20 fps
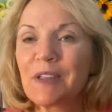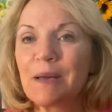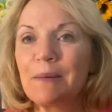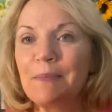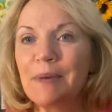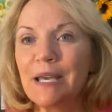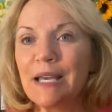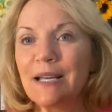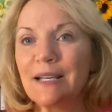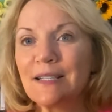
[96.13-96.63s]

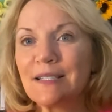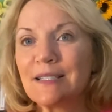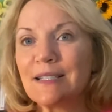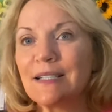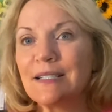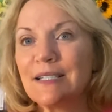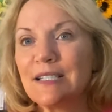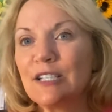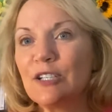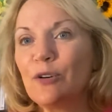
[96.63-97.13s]
because
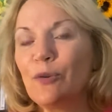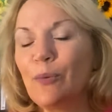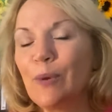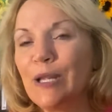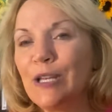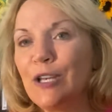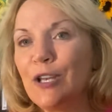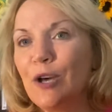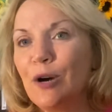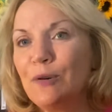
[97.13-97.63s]
until we
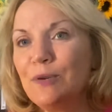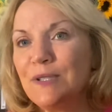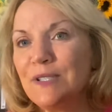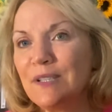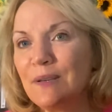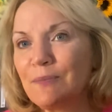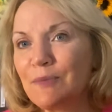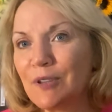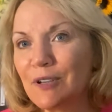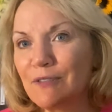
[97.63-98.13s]
know
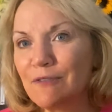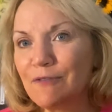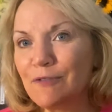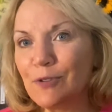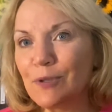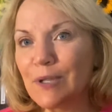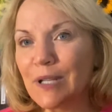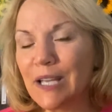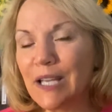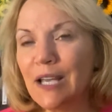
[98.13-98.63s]
something
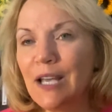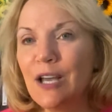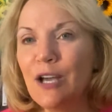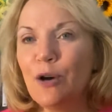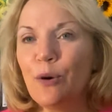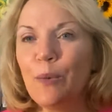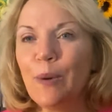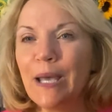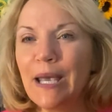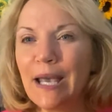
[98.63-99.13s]
fully,
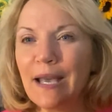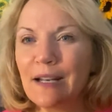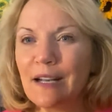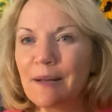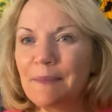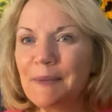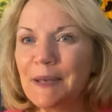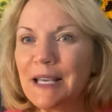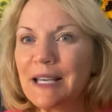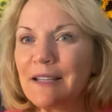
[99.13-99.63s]
we cannot
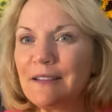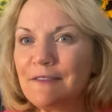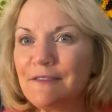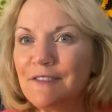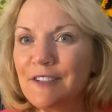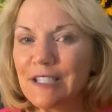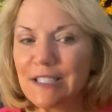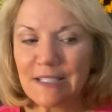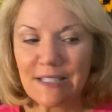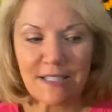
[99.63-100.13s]
be
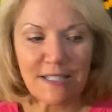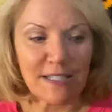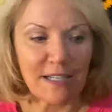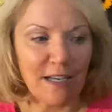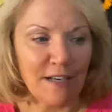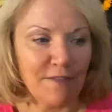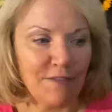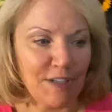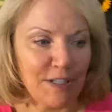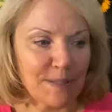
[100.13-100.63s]
convinced
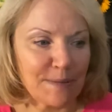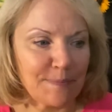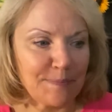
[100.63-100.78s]
of it.